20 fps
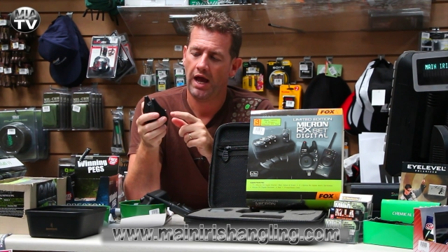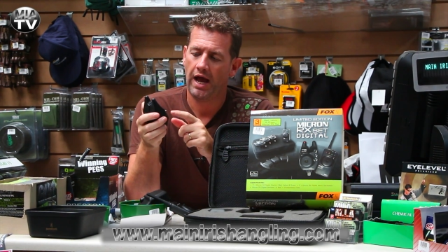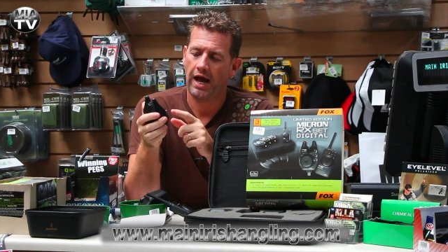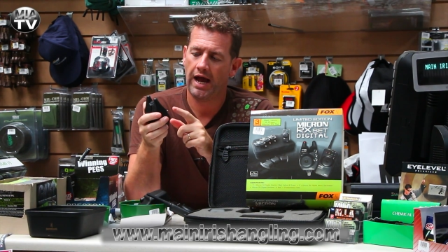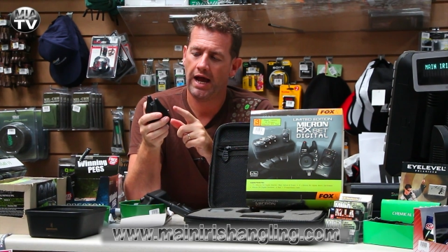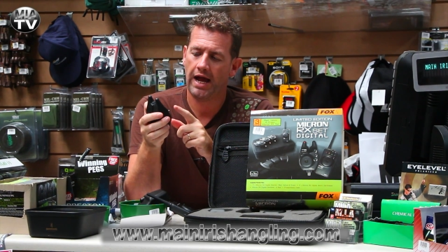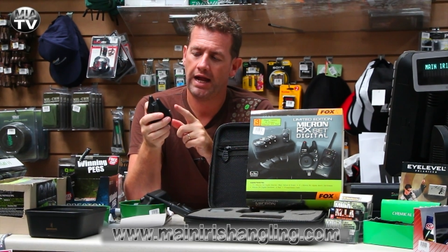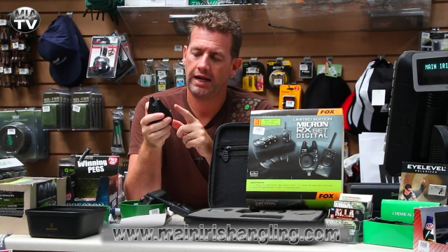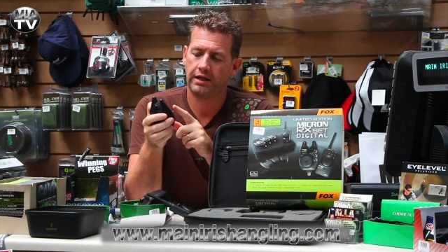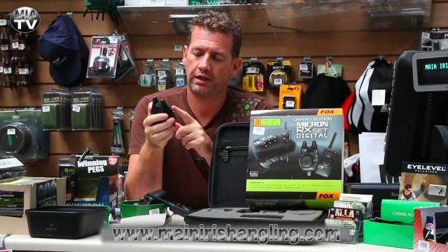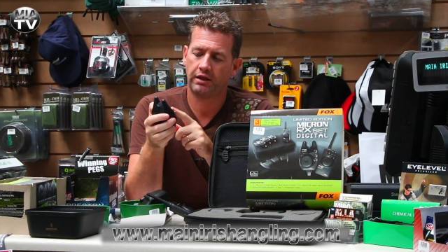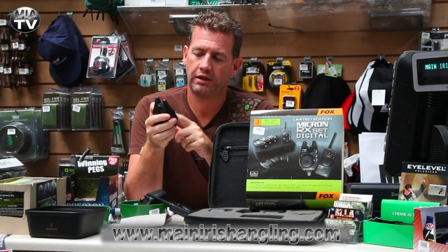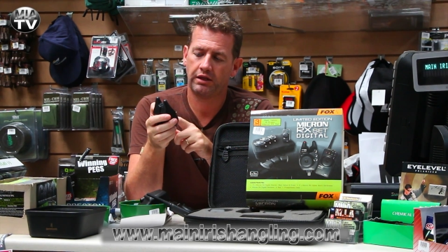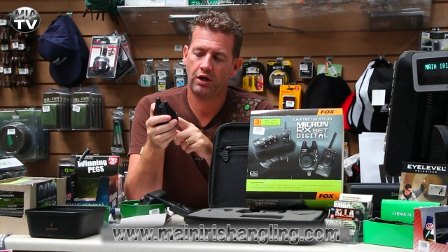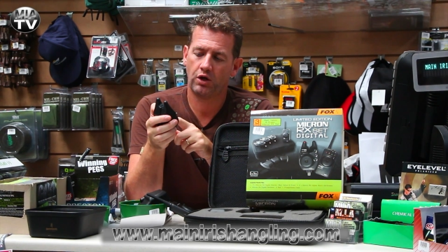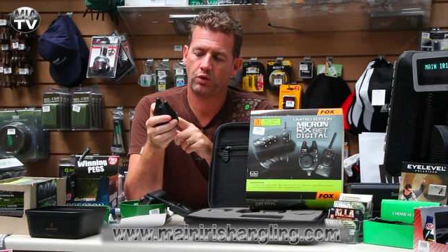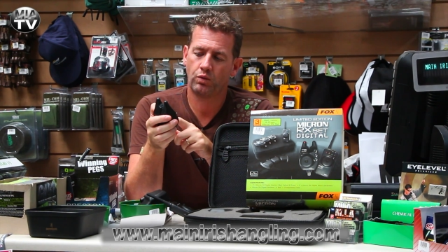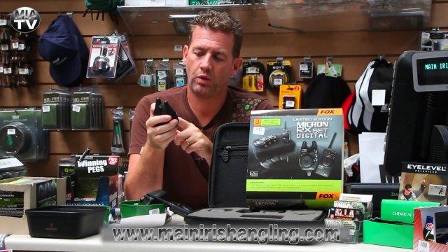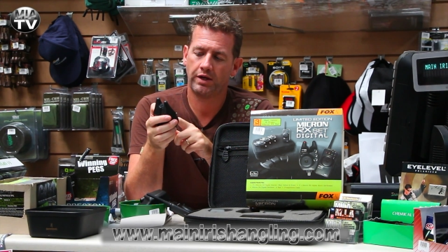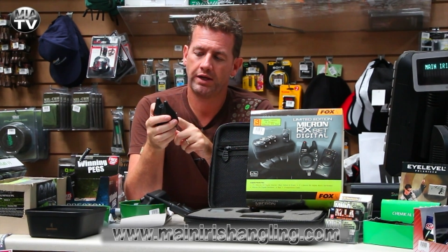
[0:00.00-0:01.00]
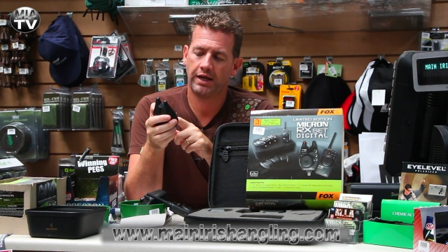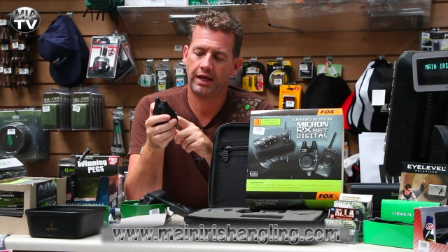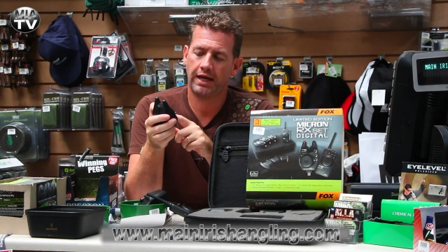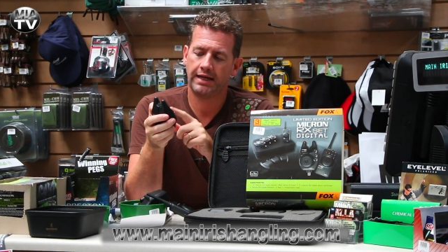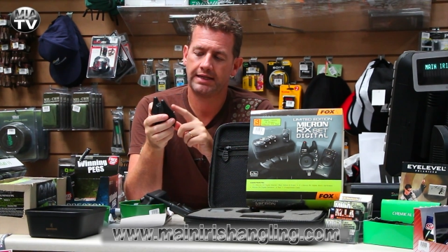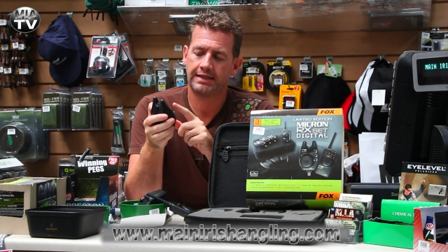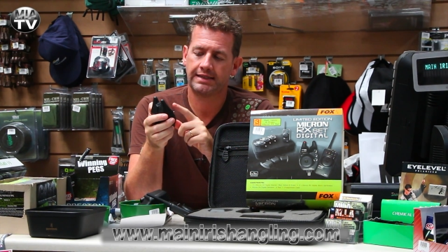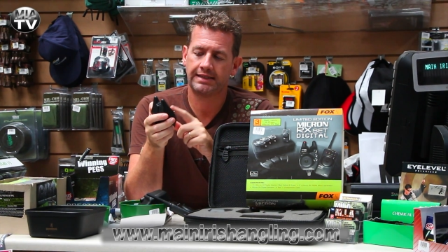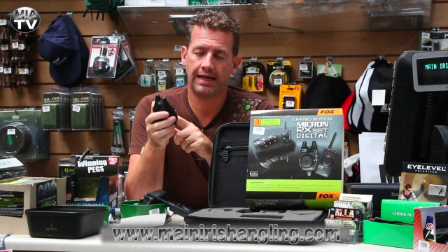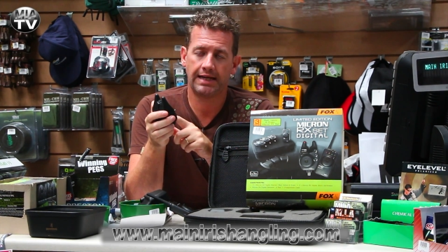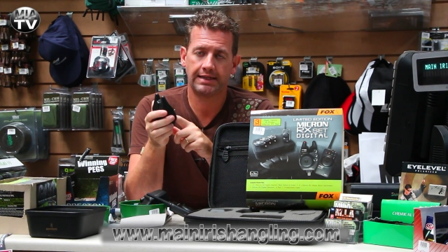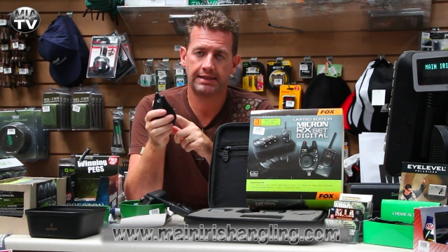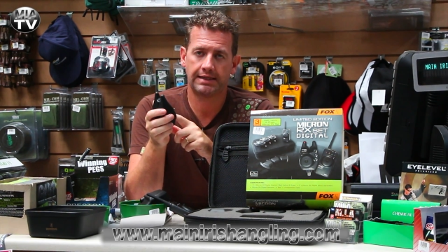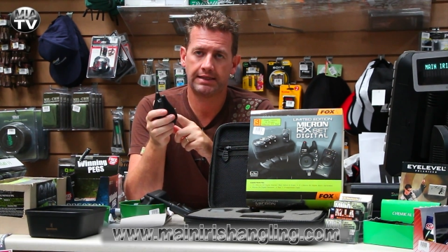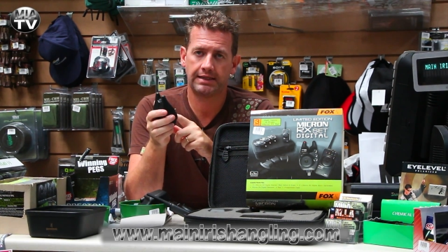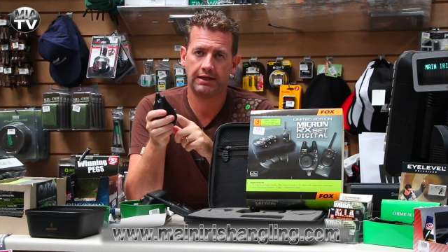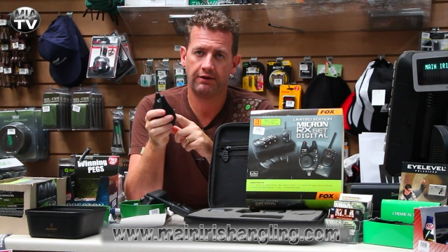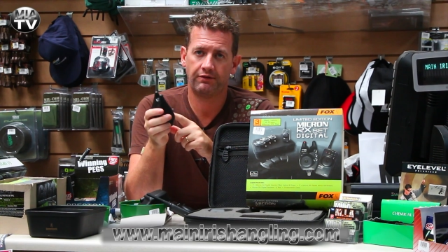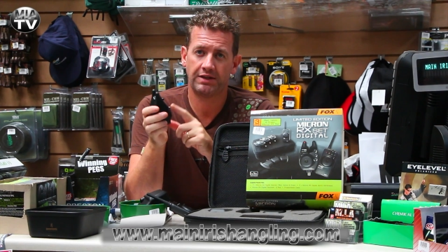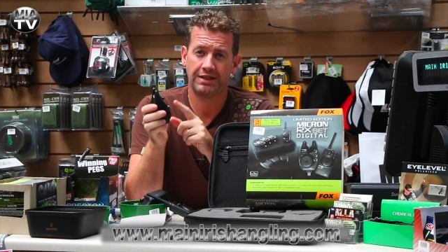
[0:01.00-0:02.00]
and the third one is
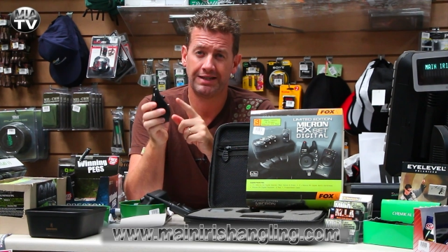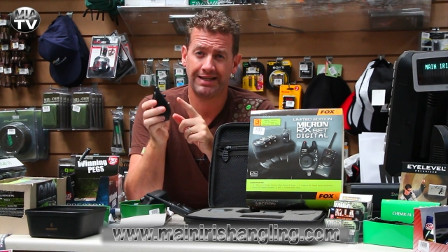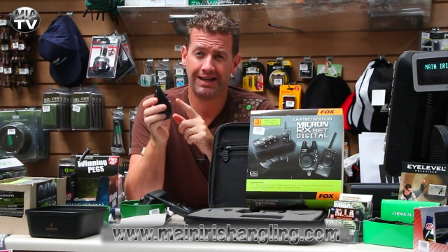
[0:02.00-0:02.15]
sensitivity.